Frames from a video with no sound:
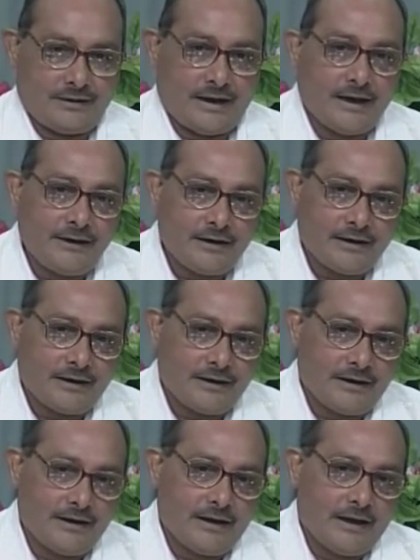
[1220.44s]
and
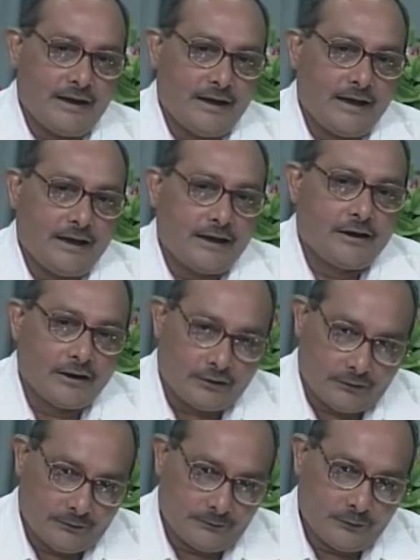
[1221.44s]
a, a, a
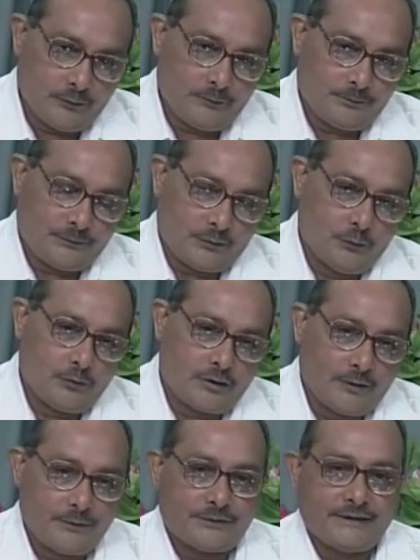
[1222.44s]
girl no, who
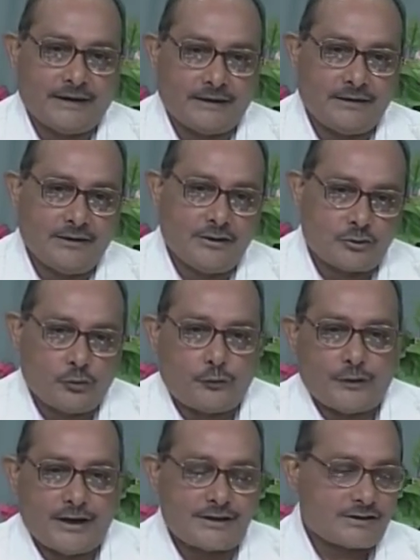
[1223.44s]
comes there to
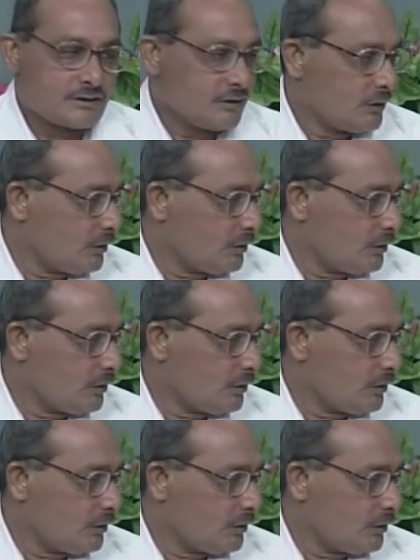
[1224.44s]
fetch